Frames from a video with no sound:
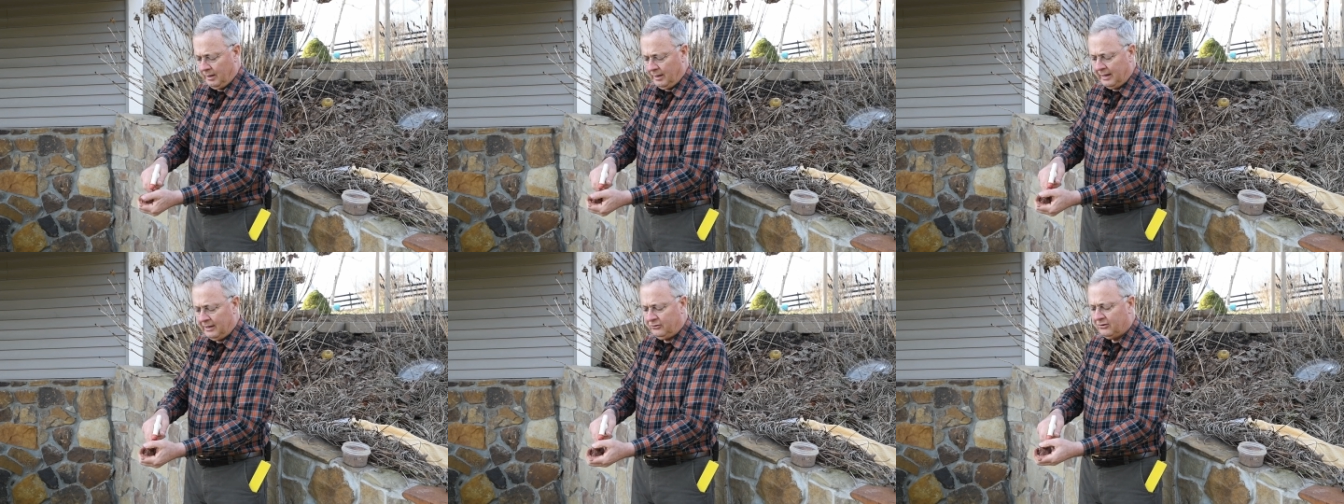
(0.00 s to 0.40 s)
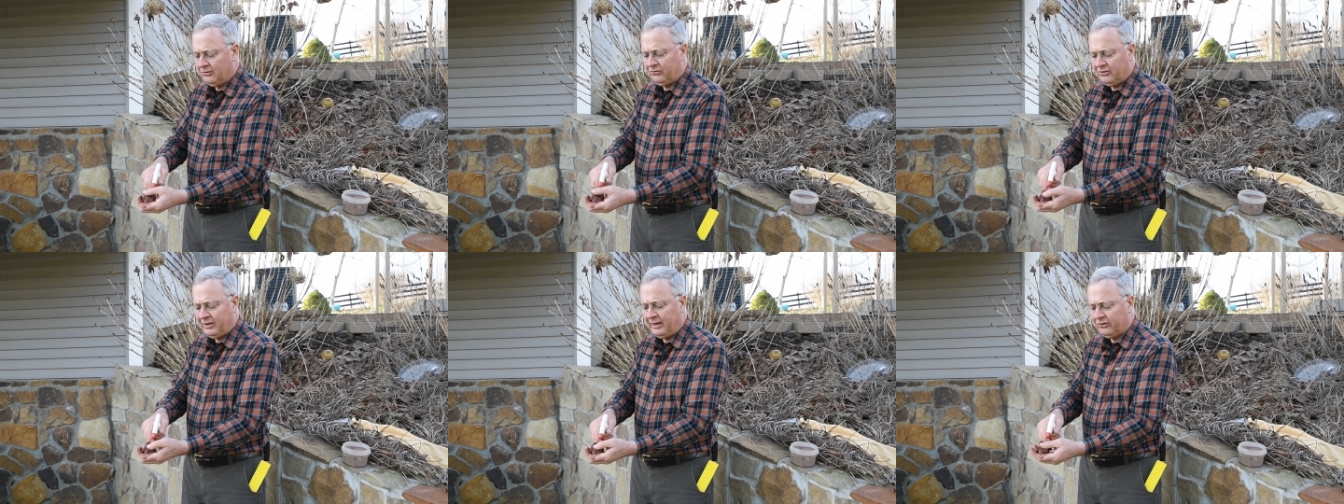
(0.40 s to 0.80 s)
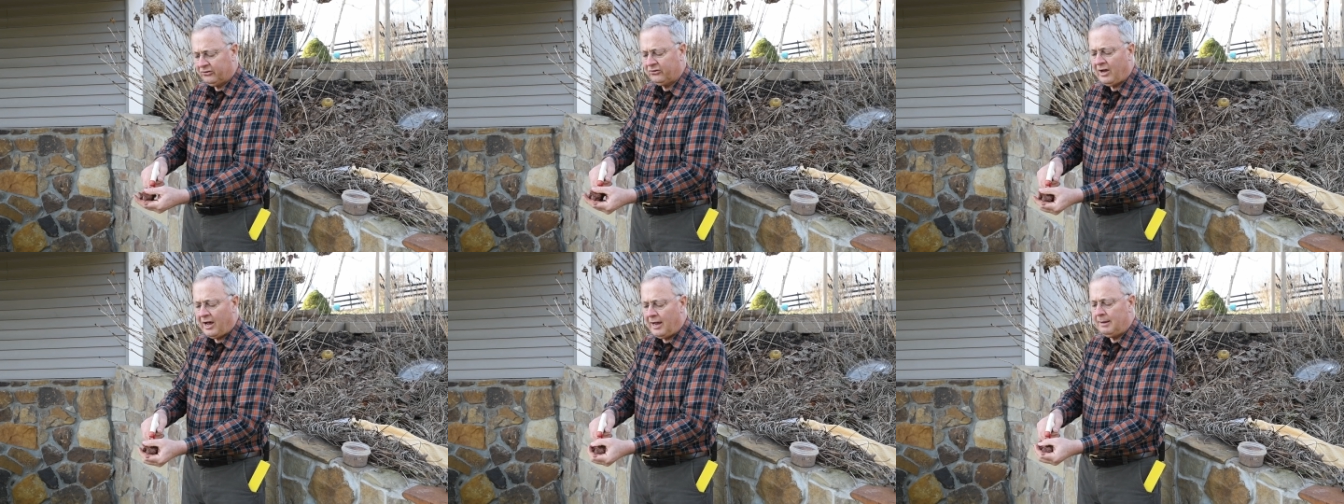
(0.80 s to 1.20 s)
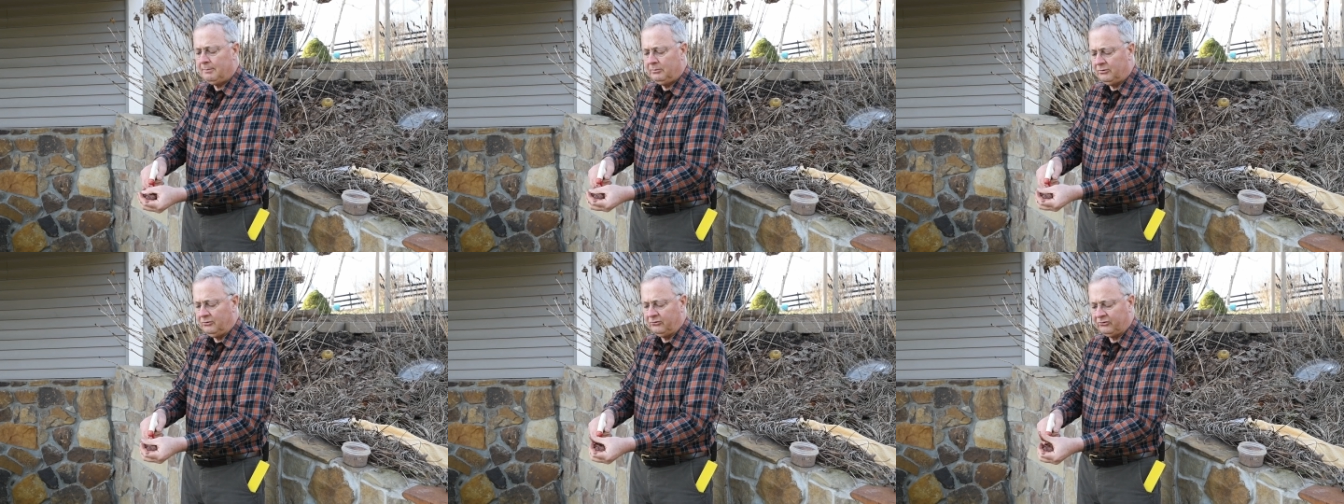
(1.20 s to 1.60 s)
It just takes time
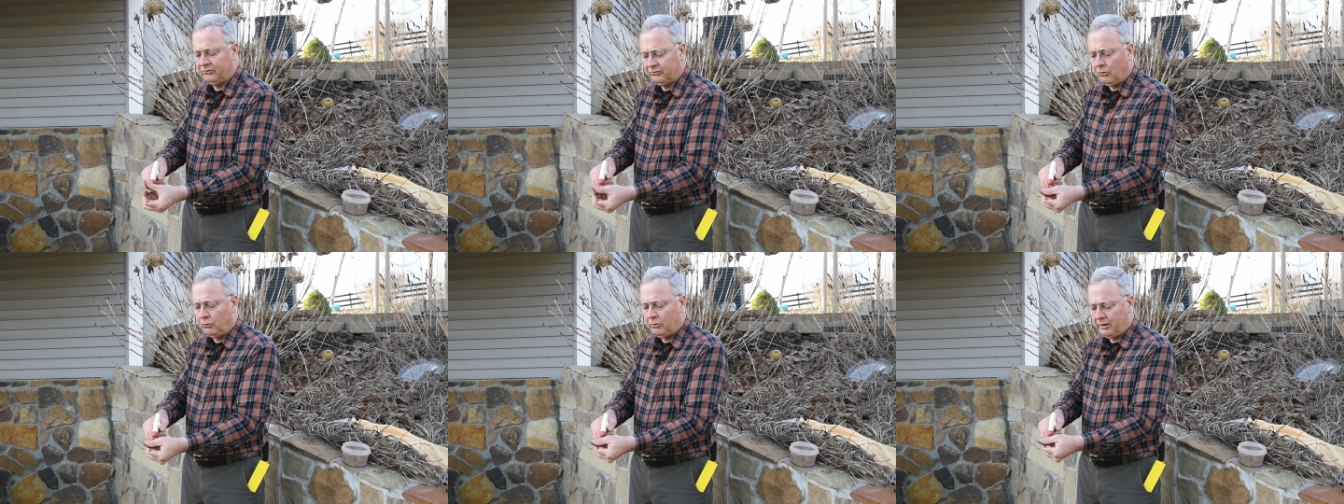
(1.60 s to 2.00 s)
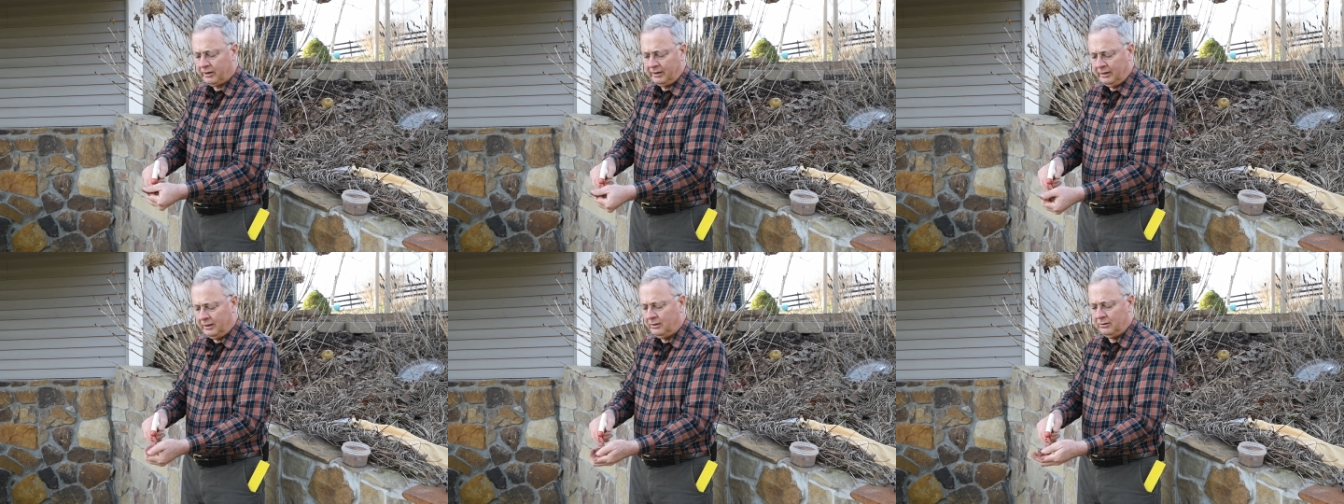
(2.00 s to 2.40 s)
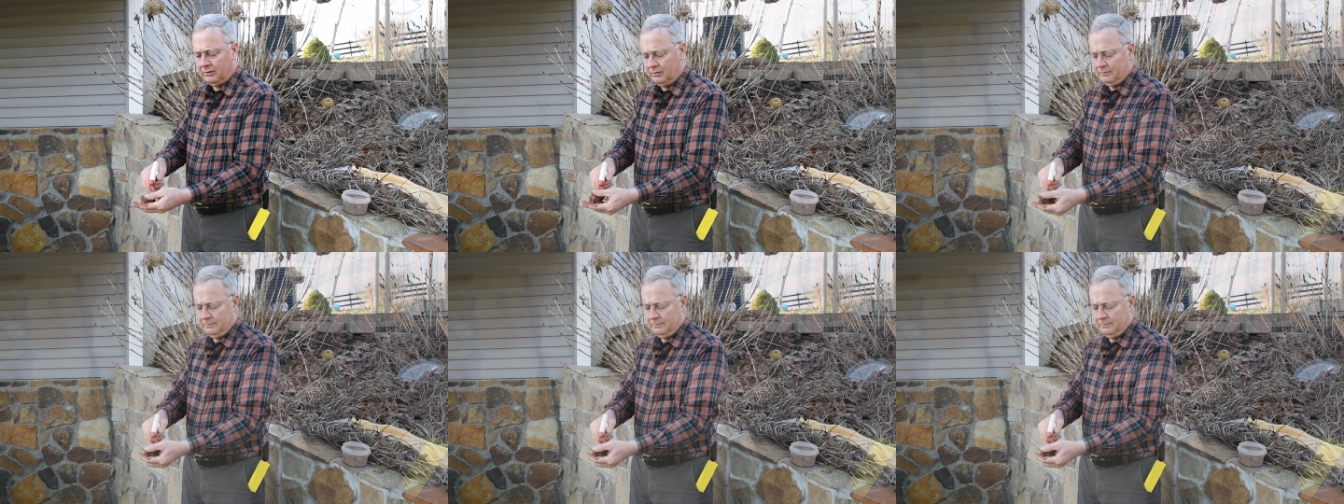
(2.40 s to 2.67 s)
to soak in.